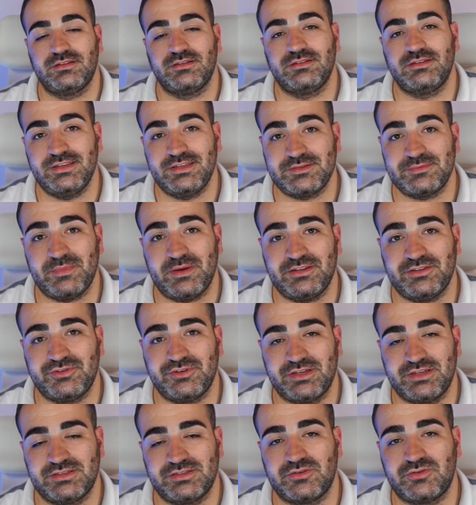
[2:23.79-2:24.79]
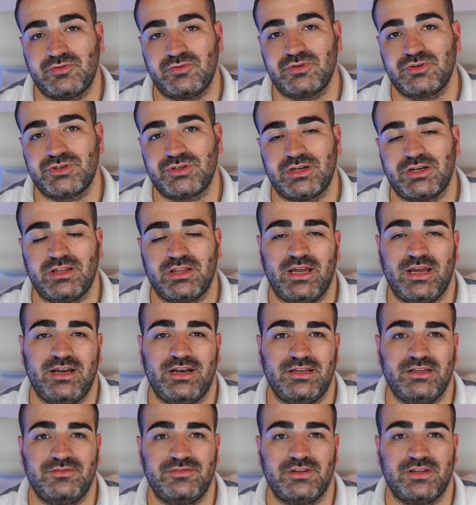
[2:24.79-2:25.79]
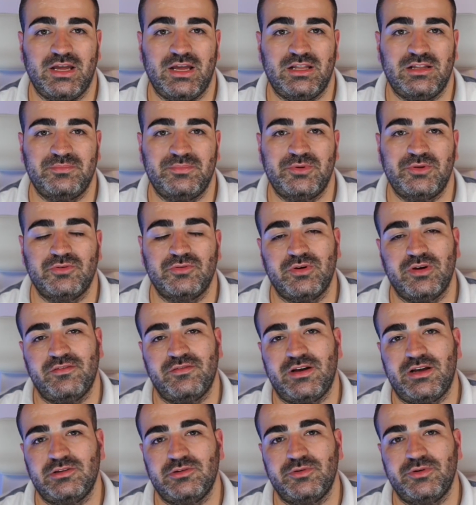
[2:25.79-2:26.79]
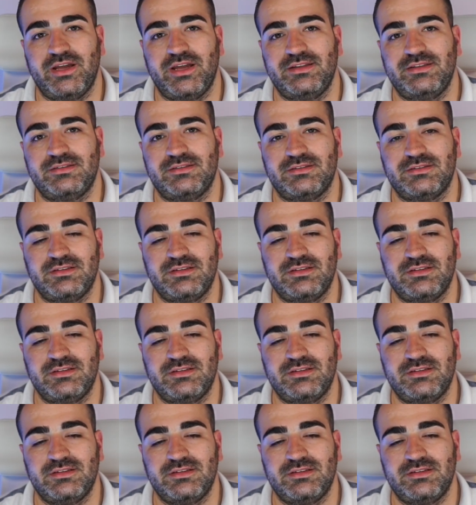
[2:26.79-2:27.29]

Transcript: This metric is crucial and it will help you evaluate